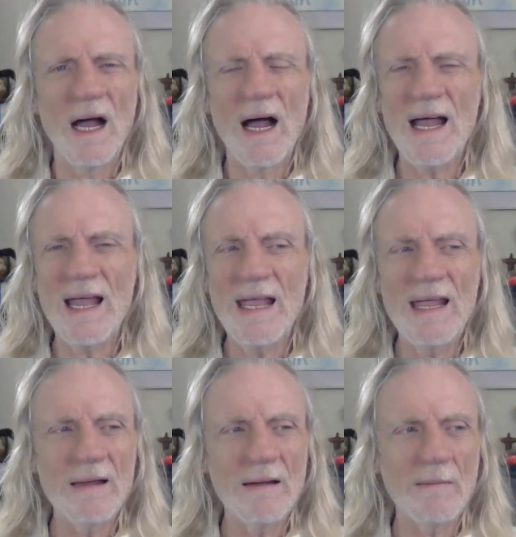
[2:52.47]

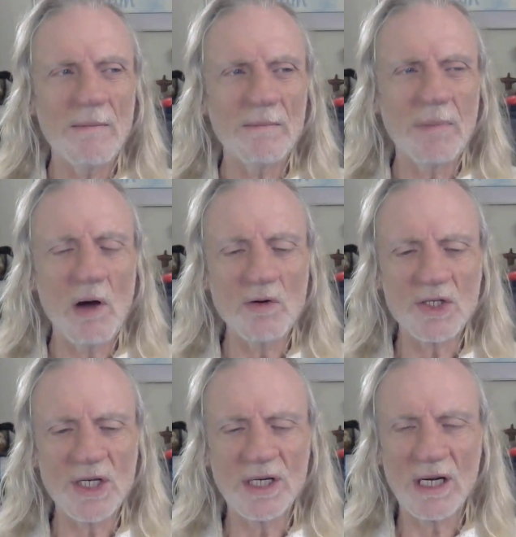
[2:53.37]
I
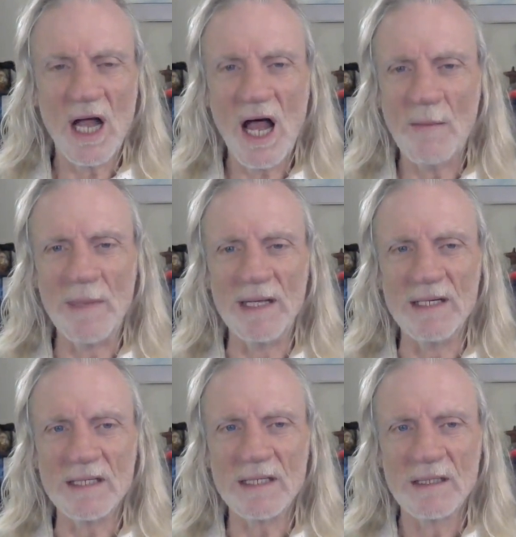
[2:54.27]
posted a
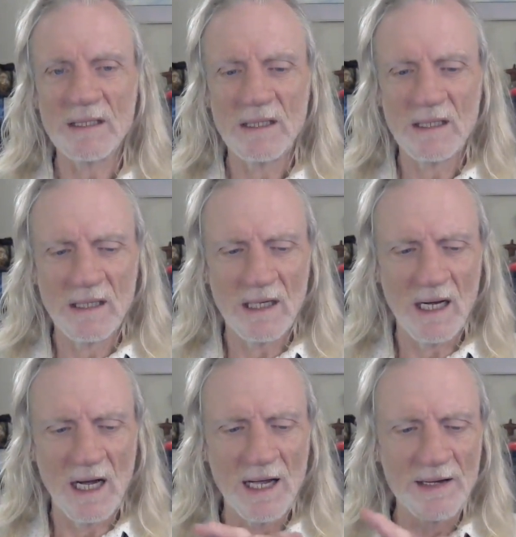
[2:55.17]
comment
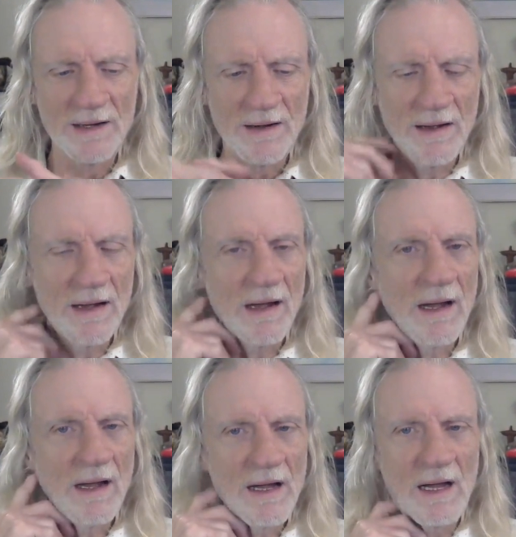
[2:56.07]
on
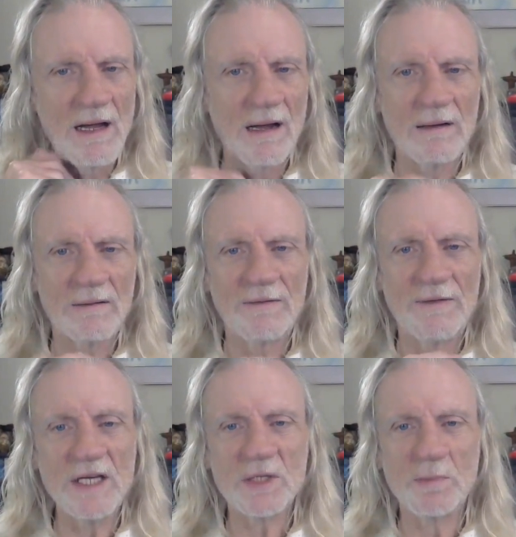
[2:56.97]

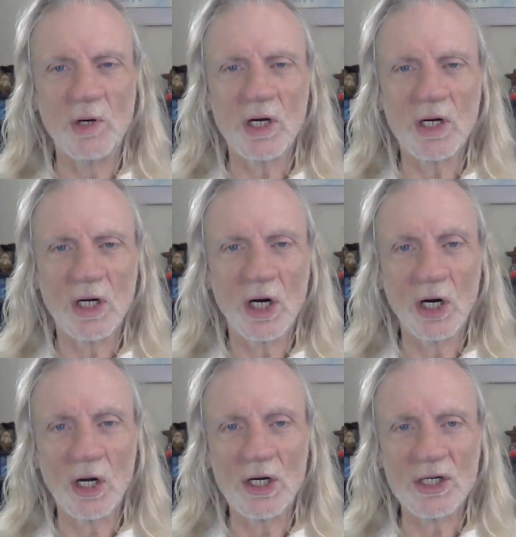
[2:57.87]
Facebook
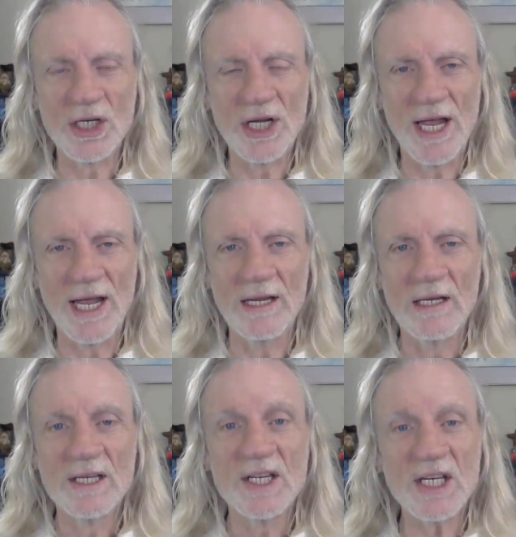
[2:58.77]
earlier
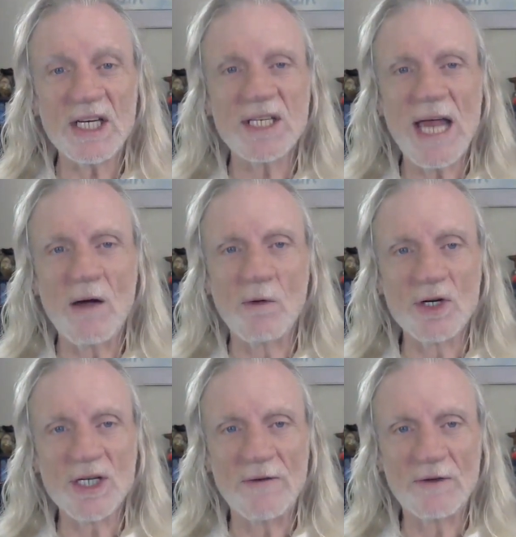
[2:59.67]
today, 6
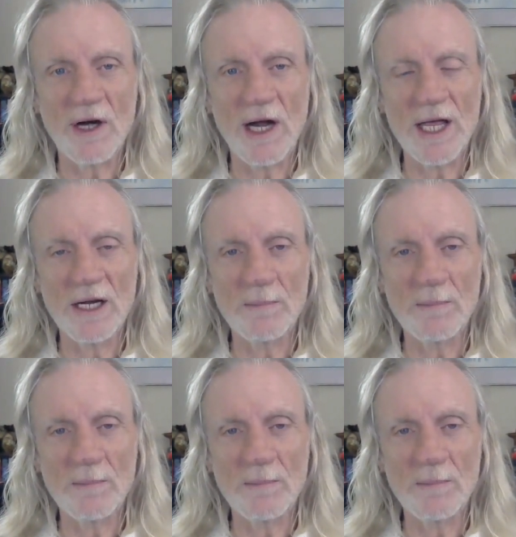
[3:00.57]
hours after I had